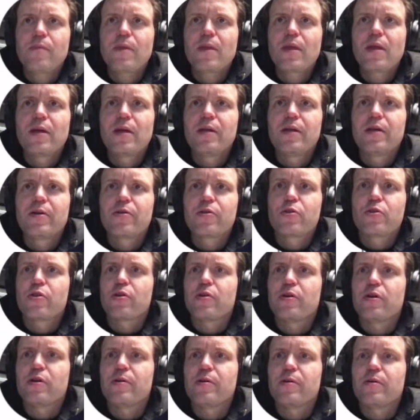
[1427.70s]
There's
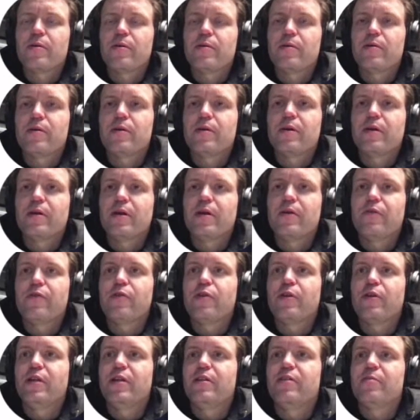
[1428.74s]
if
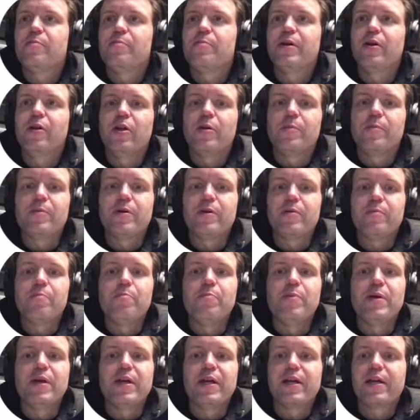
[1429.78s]
you need to build up a
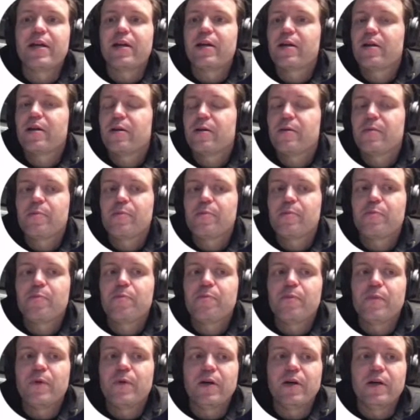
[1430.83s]
big
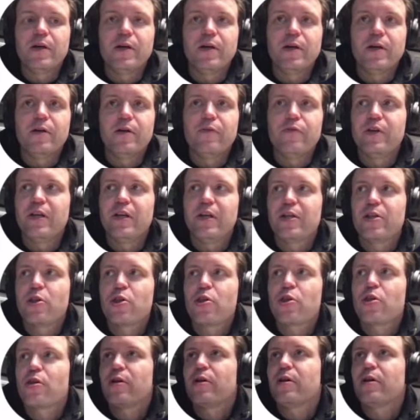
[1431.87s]

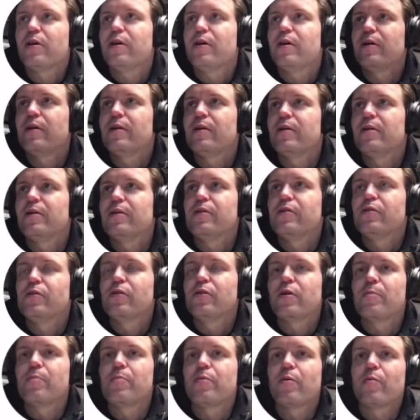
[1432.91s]
village, you
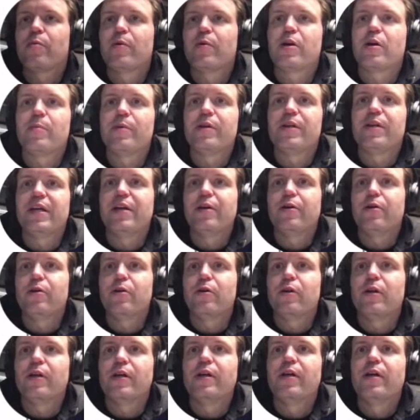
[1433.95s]
can probably come a day
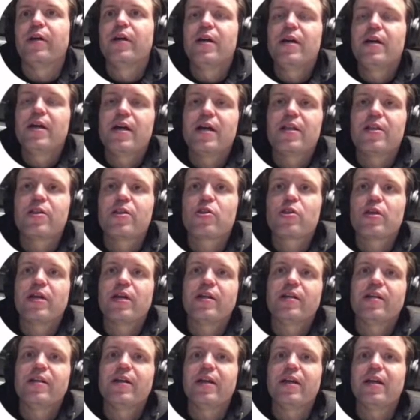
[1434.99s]
early. And stay
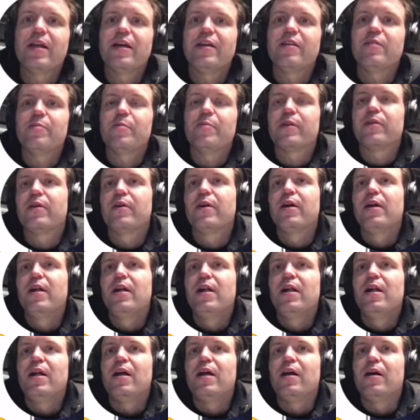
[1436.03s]
a day late, but.
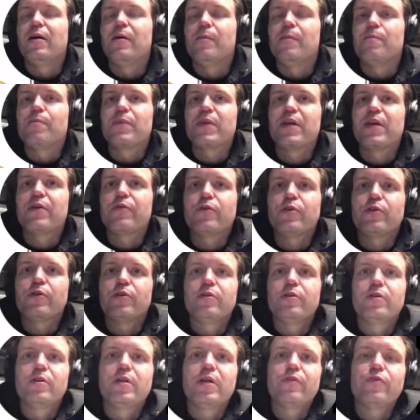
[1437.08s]
If
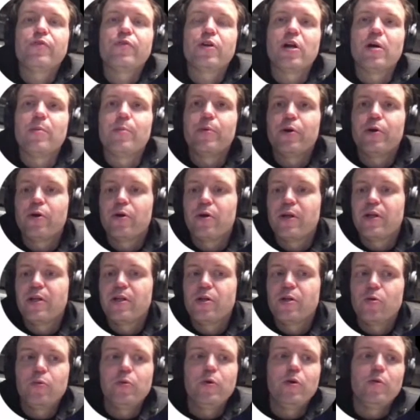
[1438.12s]
you come early,
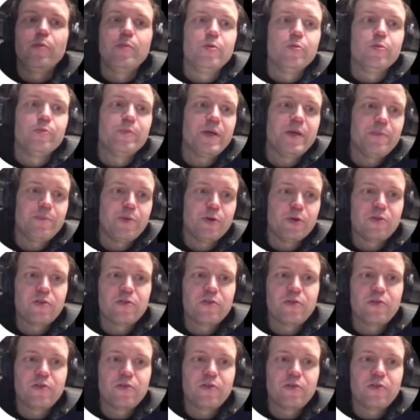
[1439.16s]
you will be put to